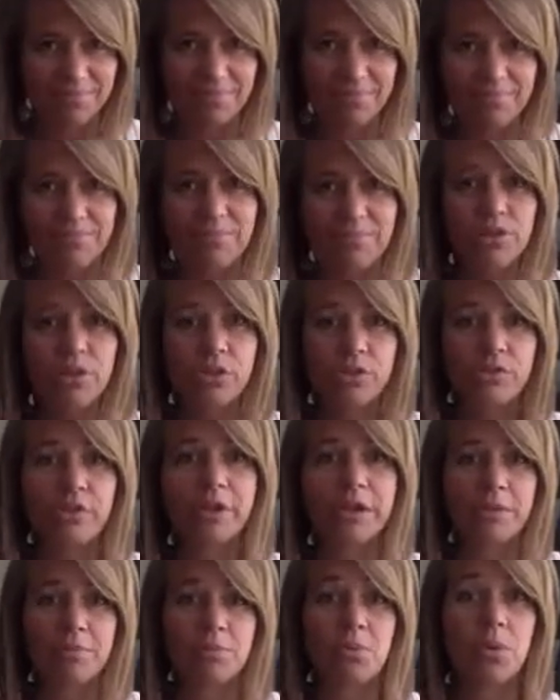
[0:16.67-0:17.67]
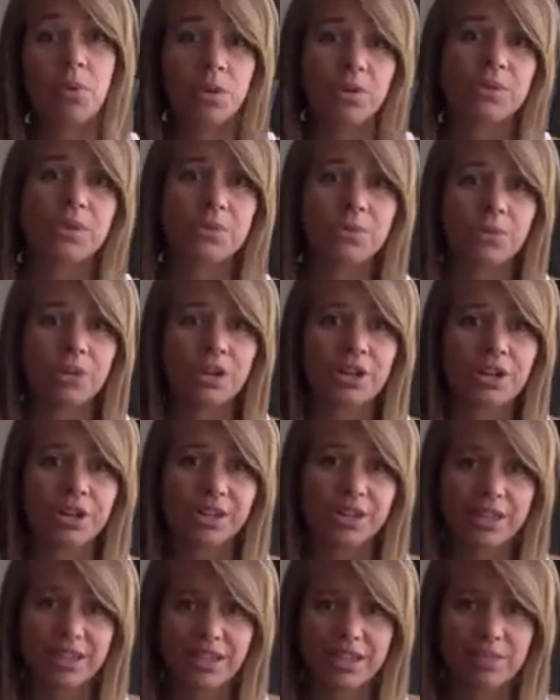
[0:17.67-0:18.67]
moving more than we're
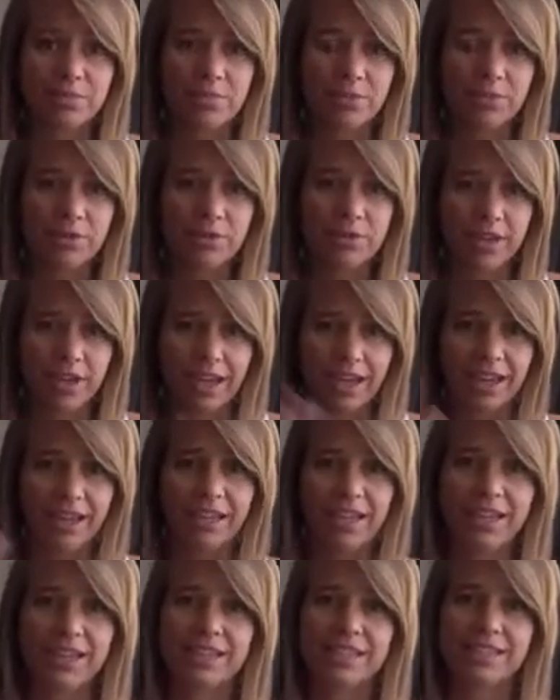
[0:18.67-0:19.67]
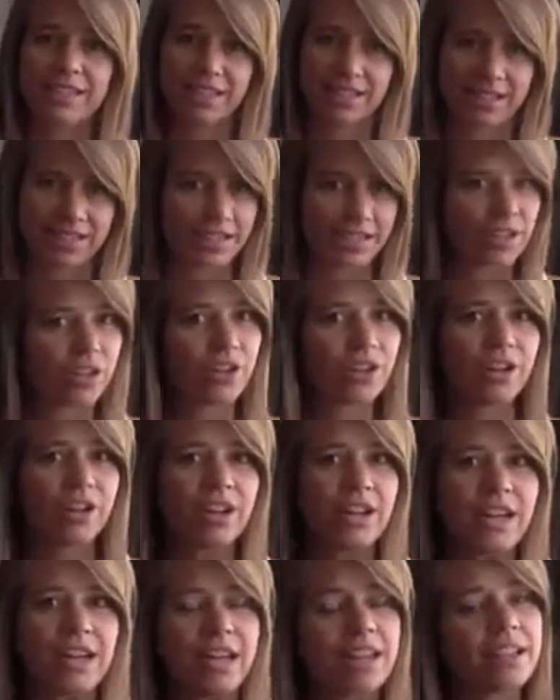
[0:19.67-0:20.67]
currently moving, like assessing your
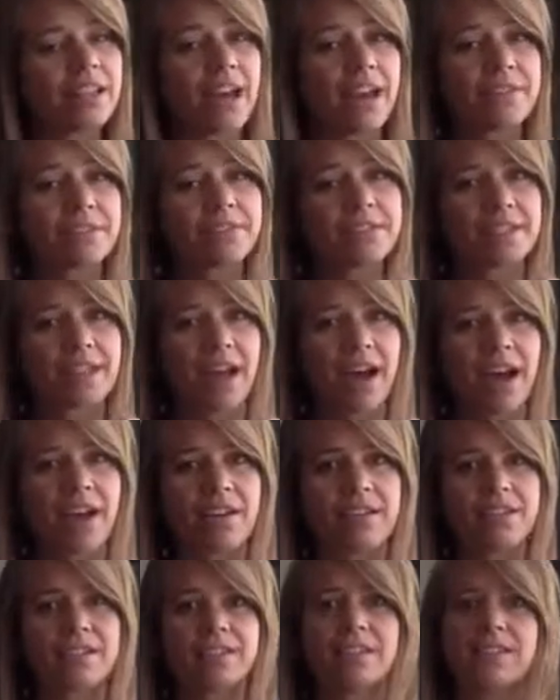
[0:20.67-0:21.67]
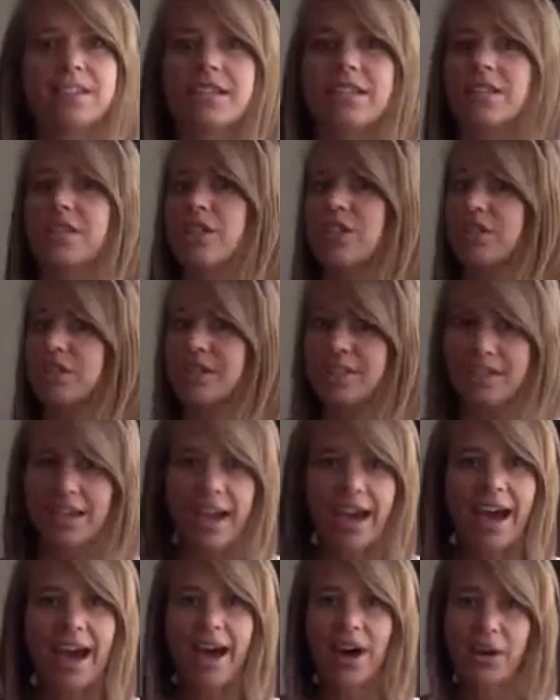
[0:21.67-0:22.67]
lifestyle and seeing just
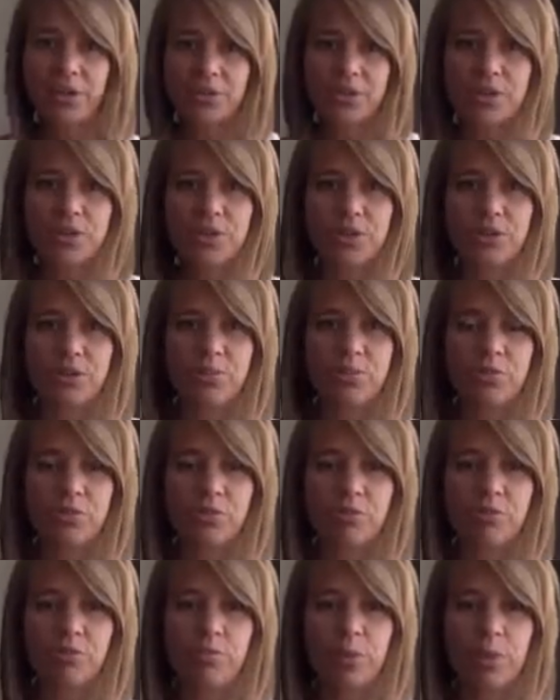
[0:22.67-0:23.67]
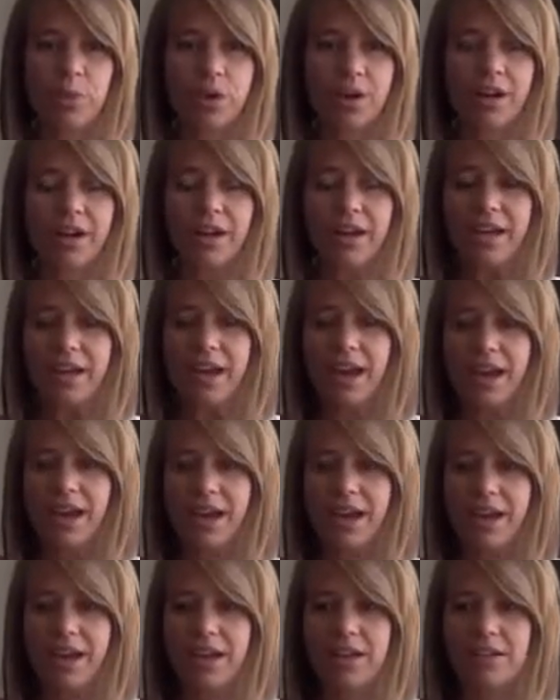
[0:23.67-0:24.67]
how you could move more.
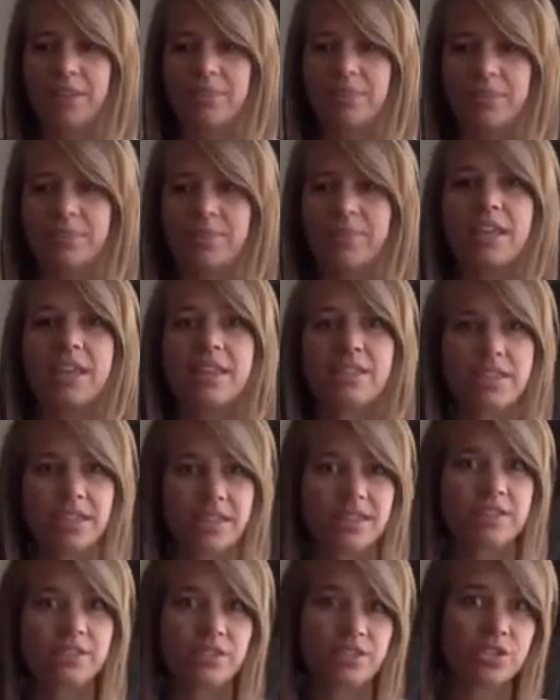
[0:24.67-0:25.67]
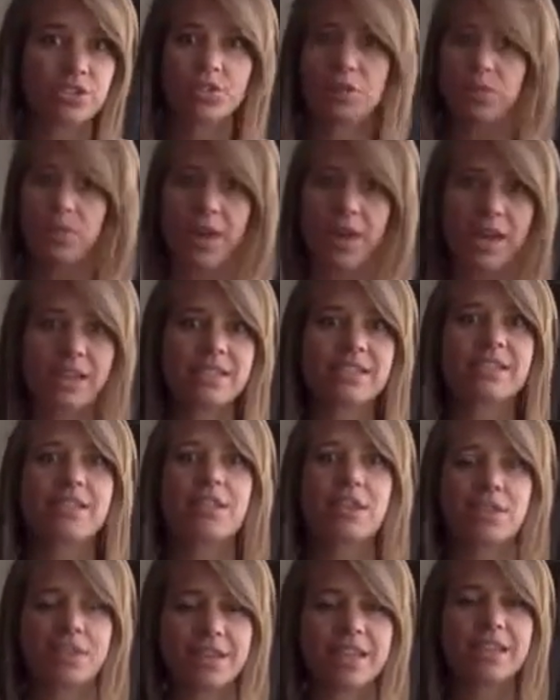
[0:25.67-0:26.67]
These are just ways and
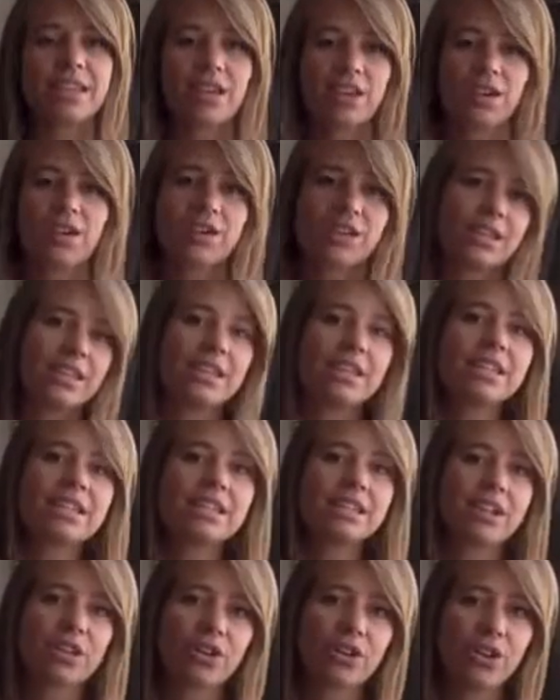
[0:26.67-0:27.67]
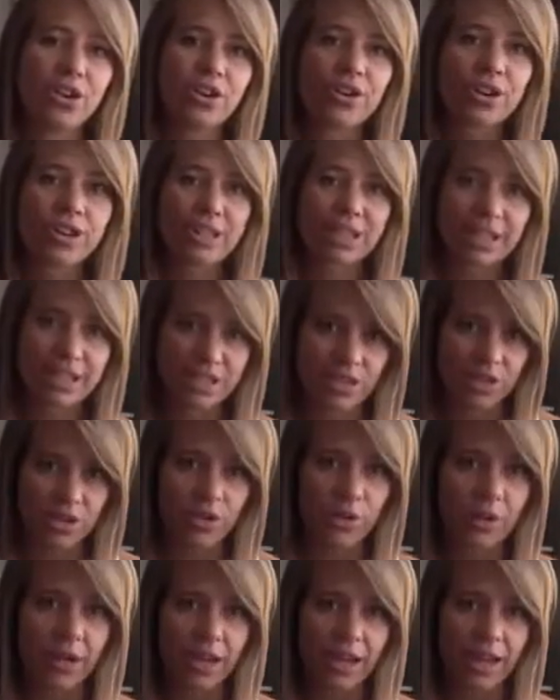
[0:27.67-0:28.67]
things that you're currently
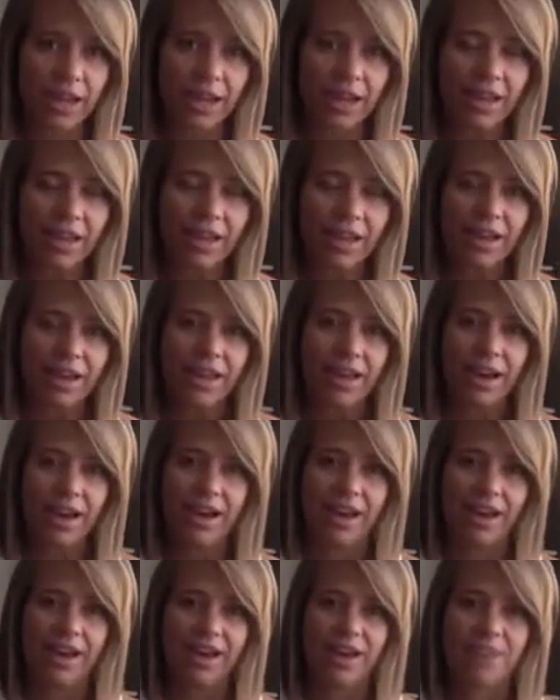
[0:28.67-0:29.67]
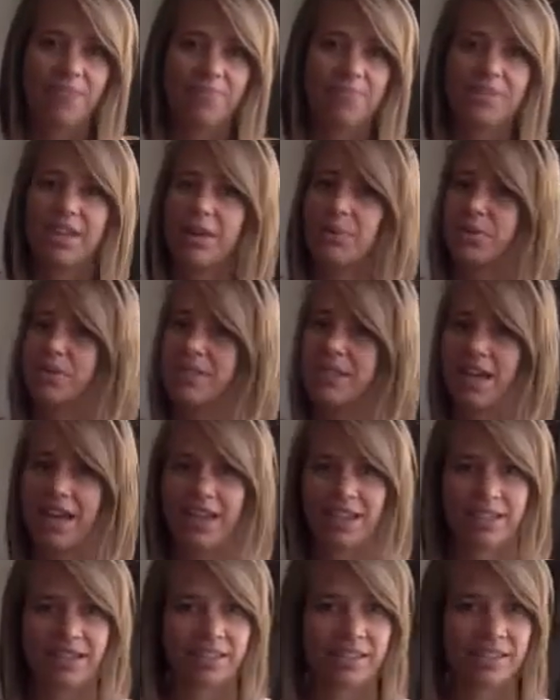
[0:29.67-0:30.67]
doing that would
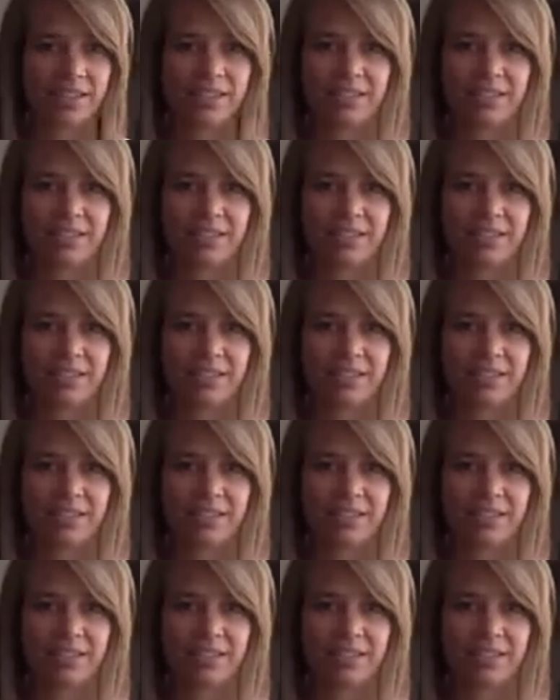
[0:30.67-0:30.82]
take